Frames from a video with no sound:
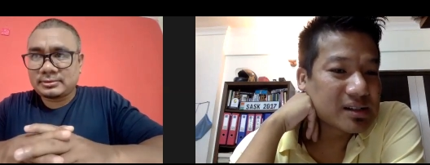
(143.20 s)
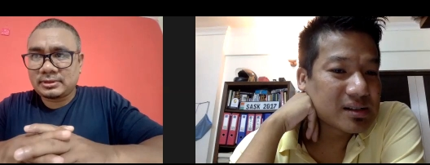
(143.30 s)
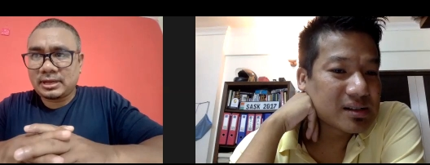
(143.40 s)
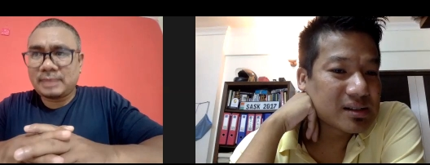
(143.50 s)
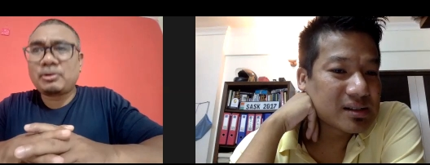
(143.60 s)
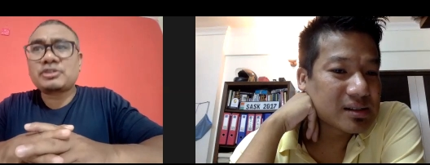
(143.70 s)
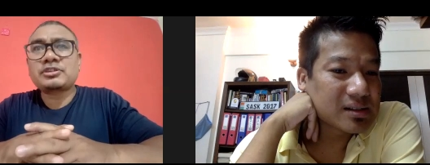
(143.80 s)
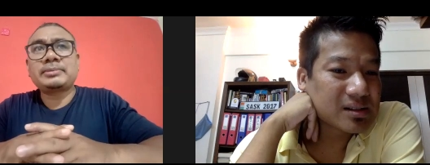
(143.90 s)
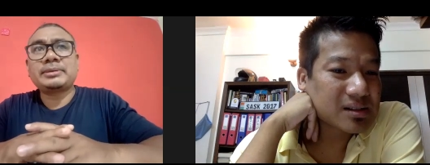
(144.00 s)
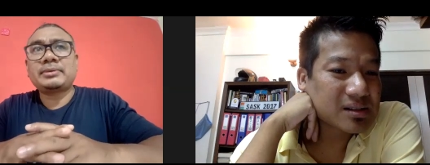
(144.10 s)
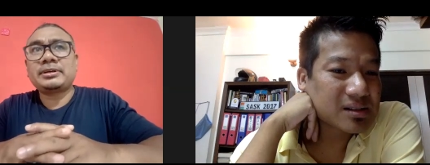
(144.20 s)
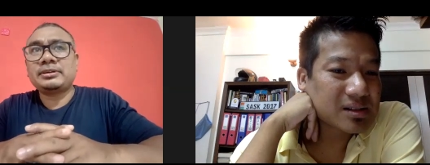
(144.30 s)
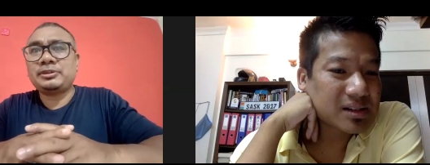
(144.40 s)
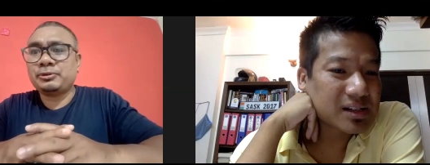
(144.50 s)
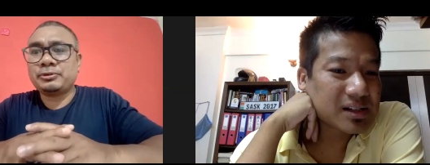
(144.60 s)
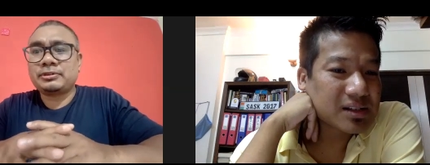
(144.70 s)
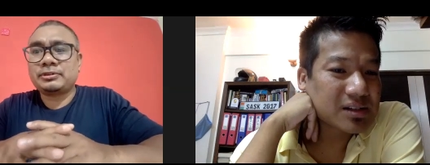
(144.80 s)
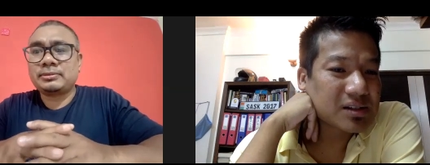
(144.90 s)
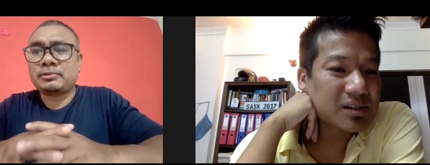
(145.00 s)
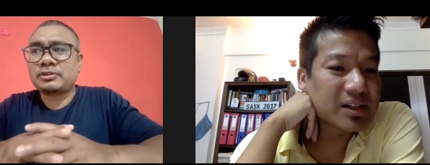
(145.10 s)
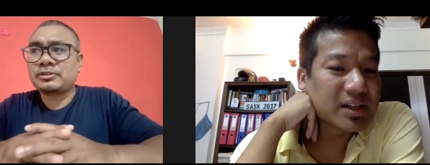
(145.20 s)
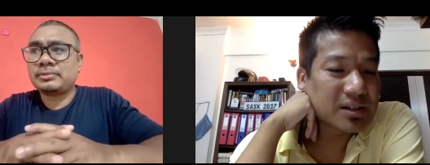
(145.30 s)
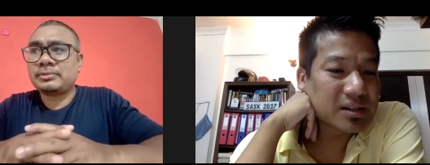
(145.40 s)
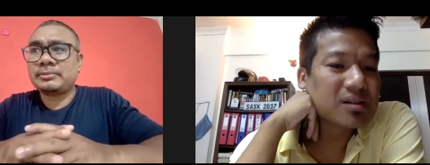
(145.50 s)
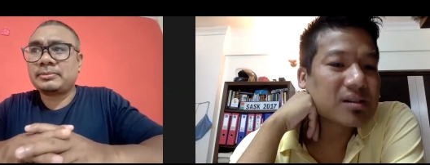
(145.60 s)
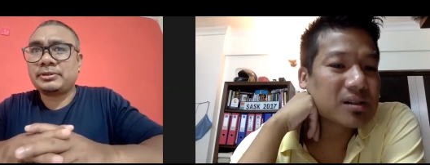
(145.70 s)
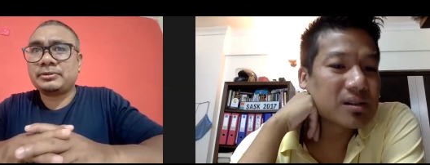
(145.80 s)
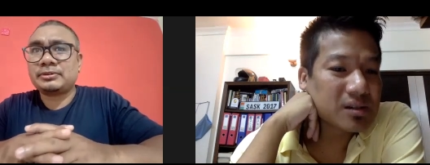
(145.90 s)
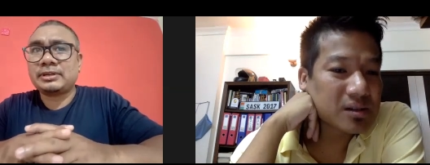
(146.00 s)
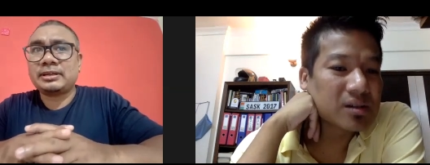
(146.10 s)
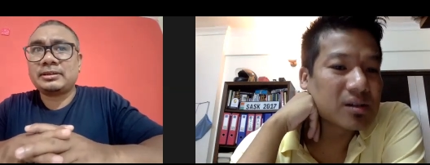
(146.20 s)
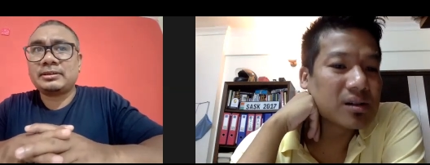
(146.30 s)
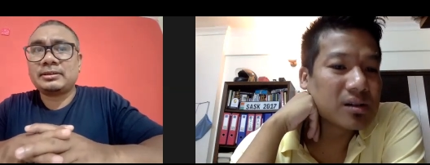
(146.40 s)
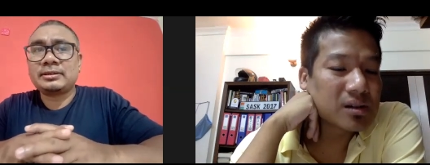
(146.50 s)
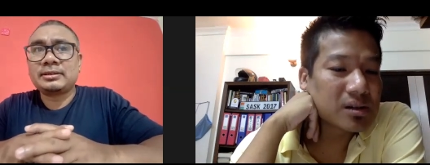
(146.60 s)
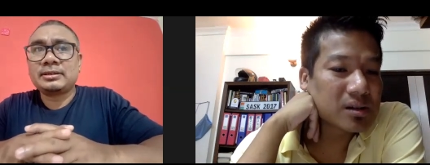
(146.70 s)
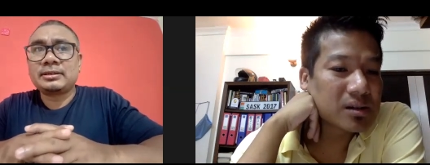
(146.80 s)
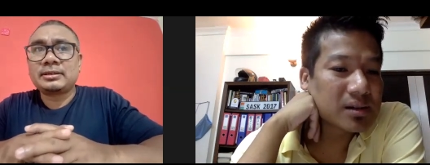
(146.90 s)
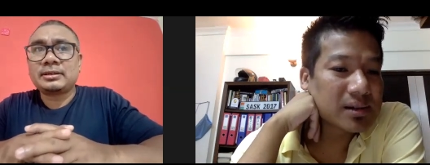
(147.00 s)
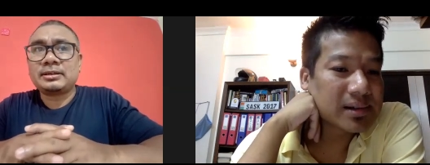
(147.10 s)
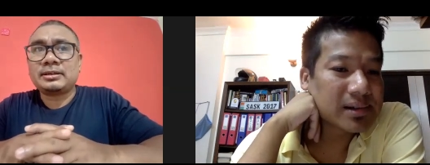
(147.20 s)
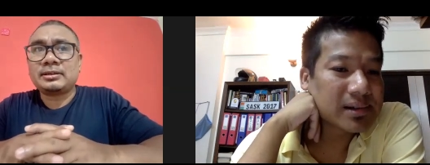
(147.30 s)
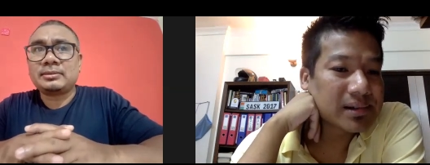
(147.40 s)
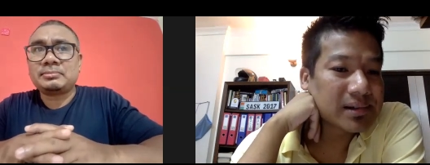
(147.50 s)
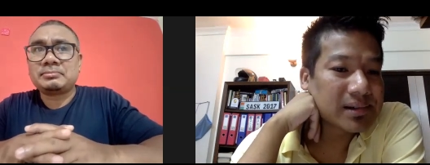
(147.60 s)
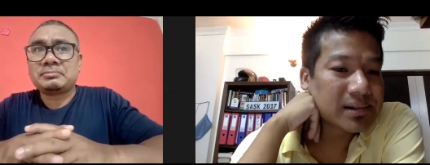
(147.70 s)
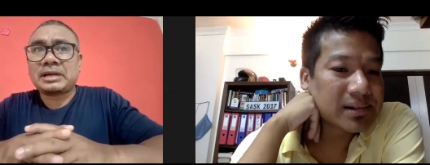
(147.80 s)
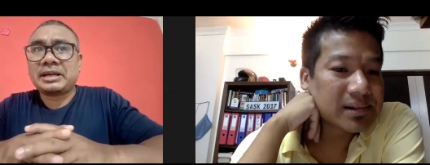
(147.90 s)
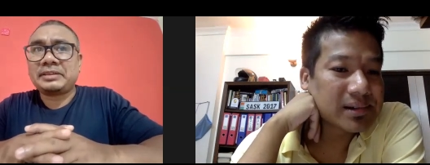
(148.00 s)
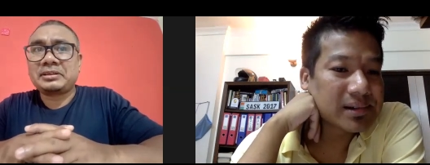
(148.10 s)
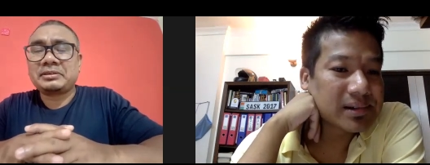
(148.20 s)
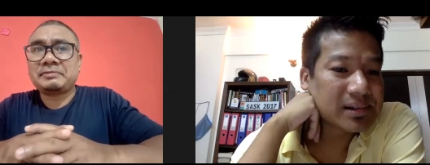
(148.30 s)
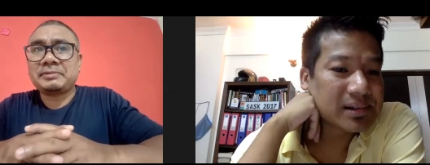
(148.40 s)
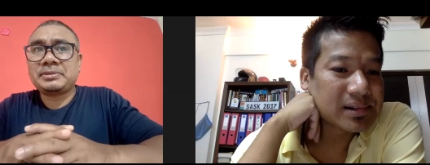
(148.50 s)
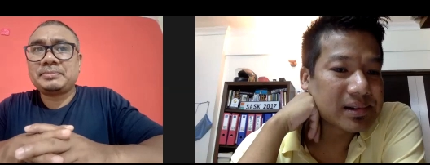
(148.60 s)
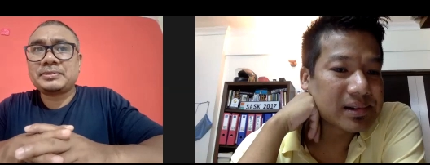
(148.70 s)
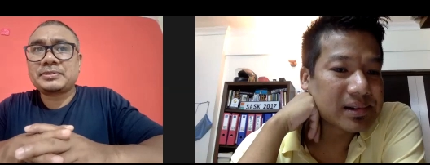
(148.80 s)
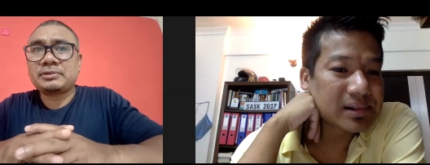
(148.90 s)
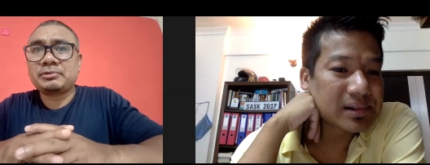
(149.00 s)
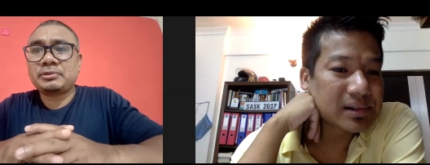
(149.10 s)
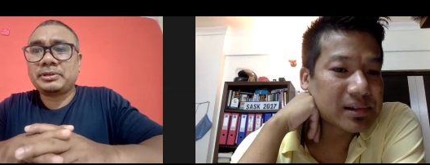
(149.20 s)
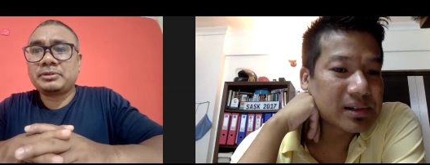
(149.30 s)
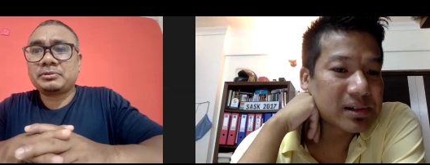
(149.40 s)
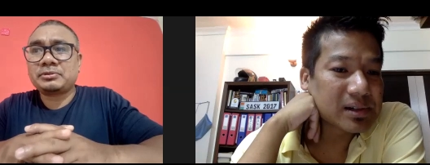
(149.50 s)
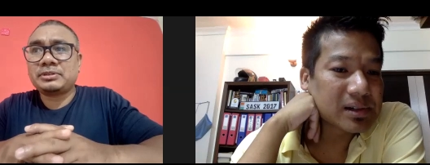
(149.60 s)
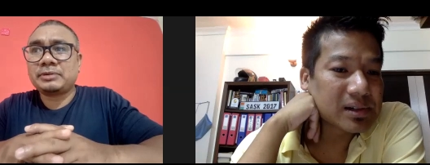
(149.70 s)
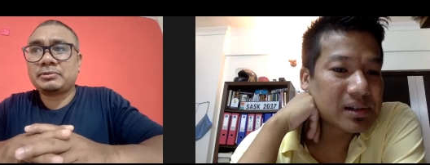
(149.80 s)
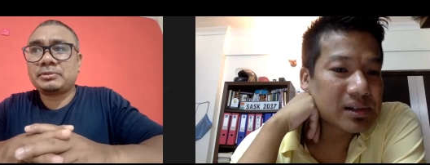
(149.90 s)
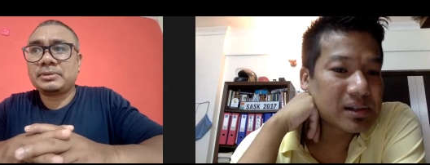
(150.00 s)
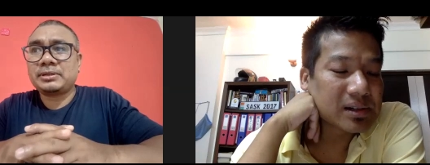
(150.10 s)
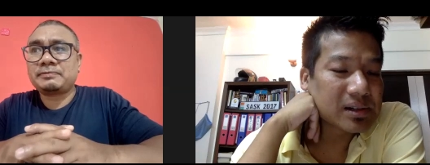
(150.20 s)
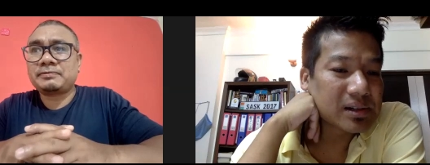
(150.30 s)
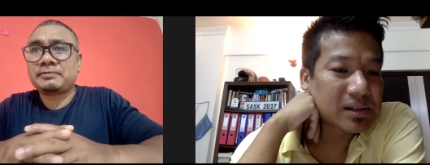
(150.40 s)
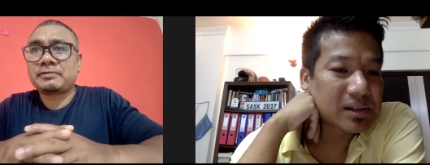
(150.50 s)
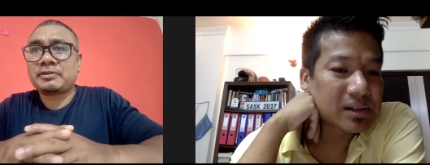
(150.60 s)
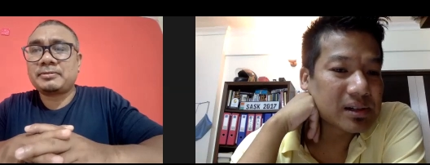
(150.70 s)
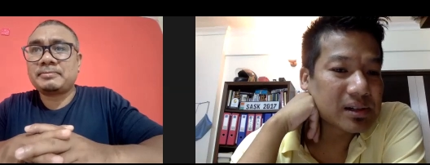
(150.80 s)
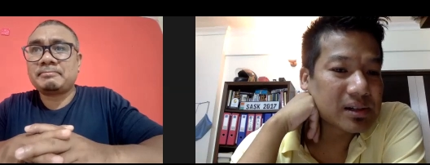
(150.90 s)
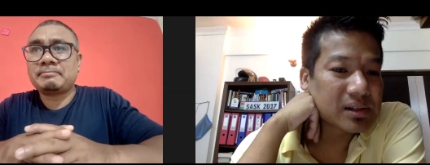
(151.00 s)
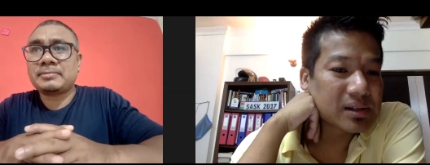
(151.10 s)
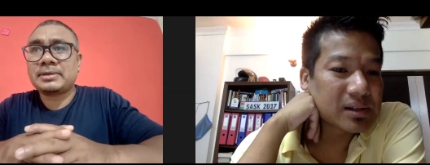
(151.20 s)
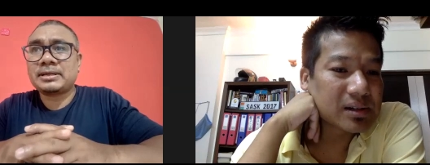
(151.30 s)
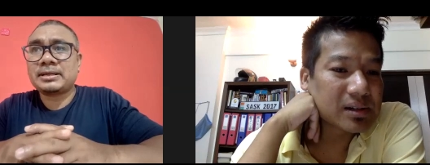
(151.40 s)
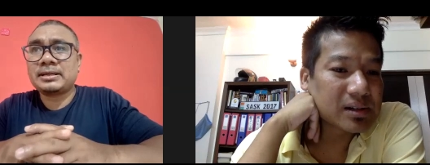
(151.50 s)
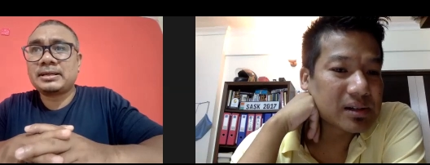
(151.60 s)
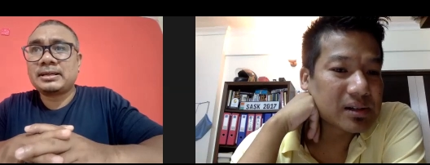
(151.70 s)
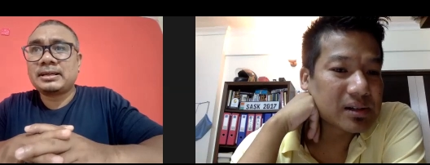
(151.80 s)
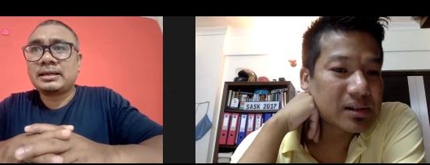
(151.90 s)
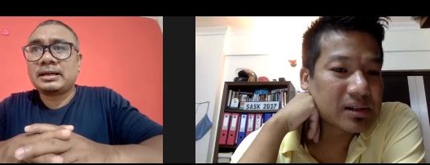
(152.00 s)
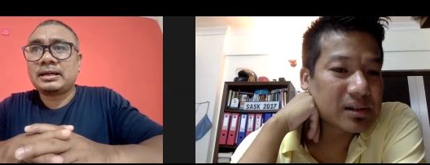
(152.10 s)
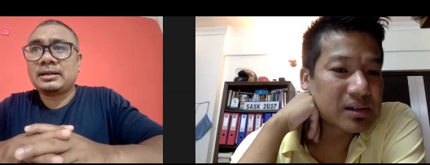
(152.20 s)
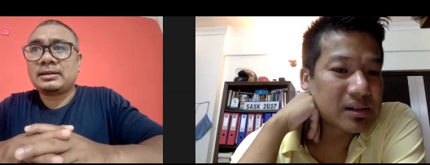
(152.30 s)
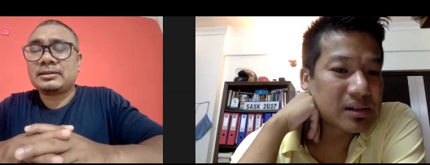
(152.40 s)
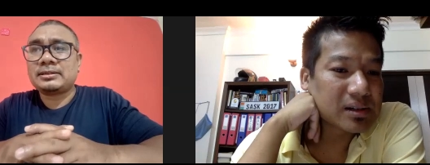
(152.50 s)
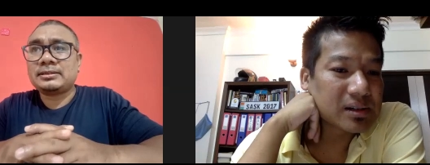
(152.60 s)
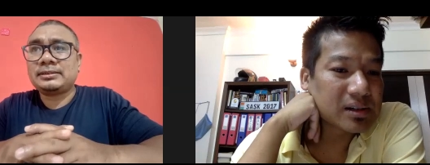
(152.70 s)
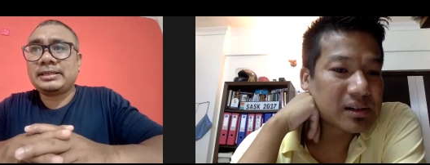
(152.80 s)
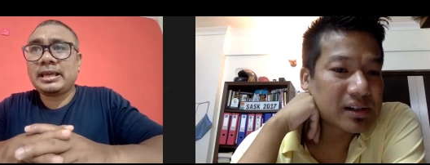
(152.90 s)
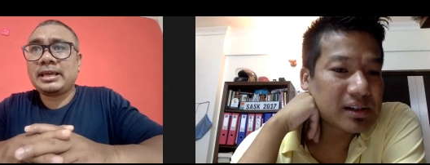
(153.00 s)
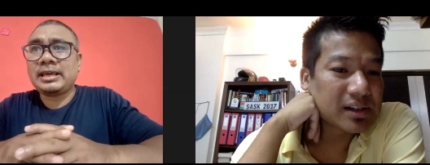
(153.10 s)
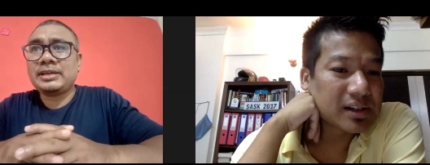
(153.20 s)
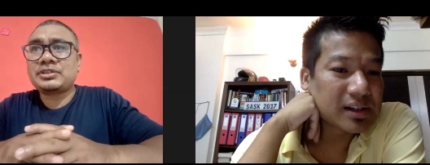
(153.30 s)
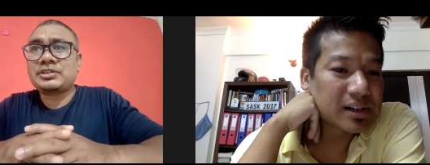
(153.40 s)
Speaker 1: Uh, most of them are youth. Most of them are youth. And uh, I think 50% would be youth. They would be from uh, the age,